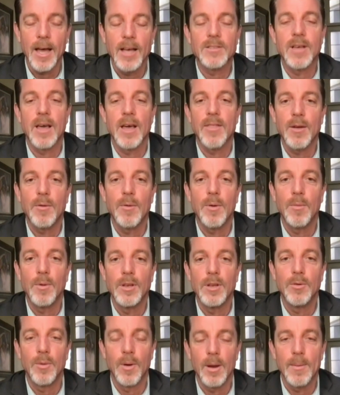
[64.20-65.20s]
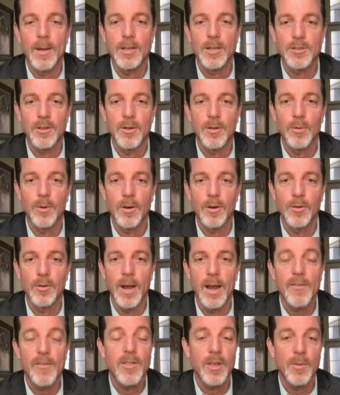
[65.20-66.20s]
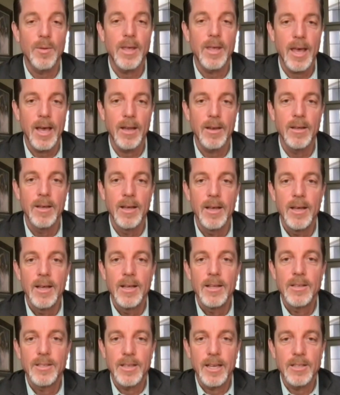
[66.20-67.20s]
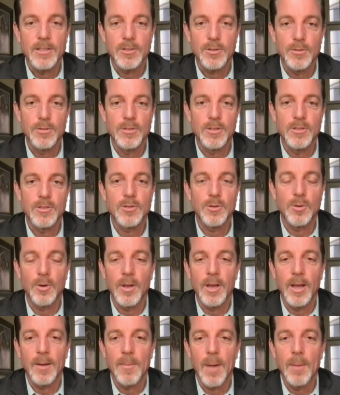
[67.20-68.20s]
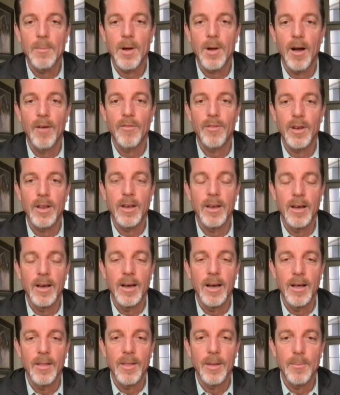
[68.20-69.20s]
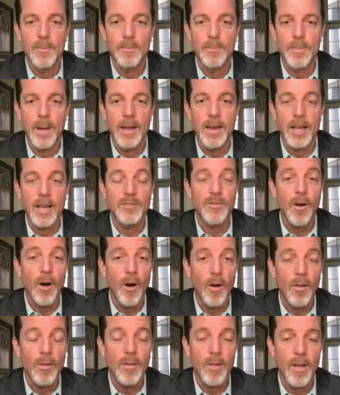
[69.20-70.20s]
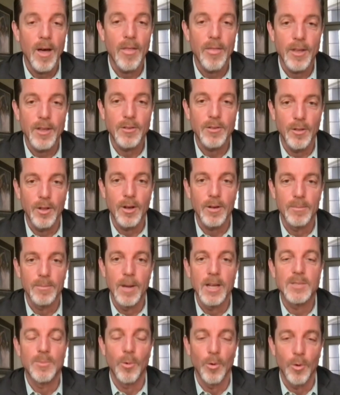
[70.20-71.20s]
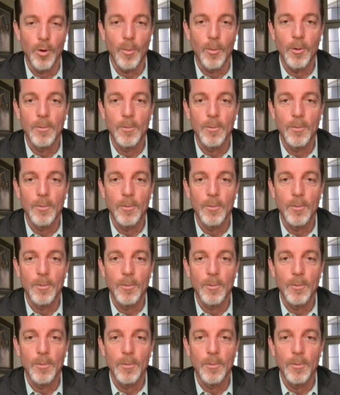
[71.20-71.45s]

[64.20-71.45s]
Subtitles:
I think we do want to make sure that we're doing everything we can to get students in school, and I'm confident that by next fall, things will look much more normal.